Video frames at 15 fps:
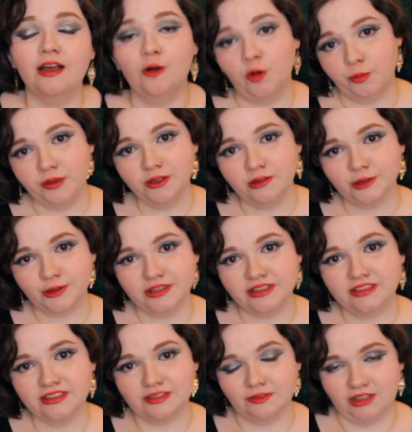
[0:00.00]
I hope you
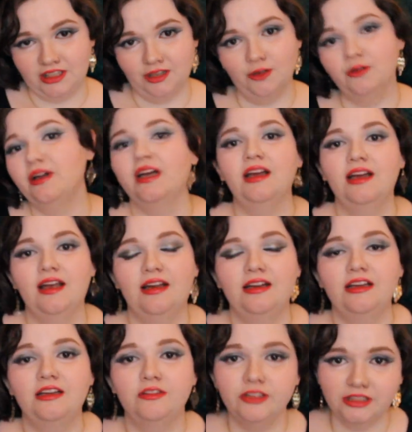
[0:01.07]
enjoyed this video,
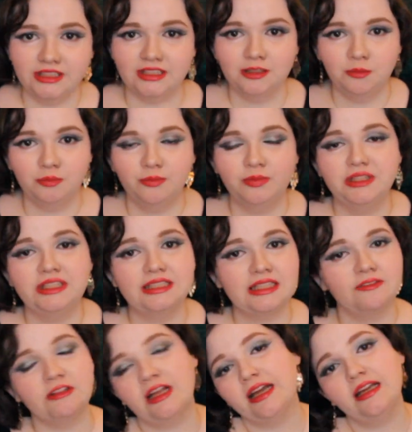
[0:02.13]
and if you did, please
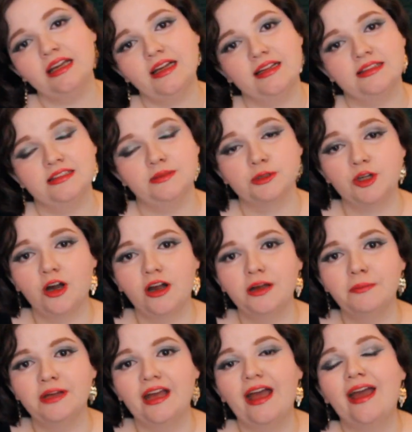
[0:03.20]
leave a like and
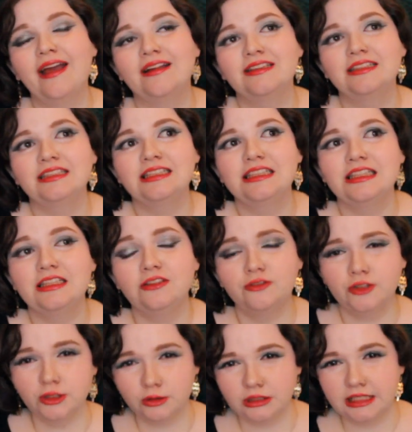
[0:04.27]
subscribe, and
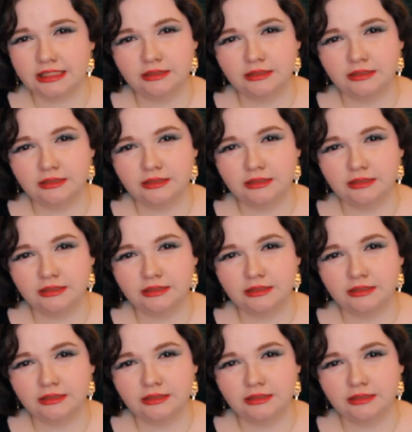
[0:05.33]
if you would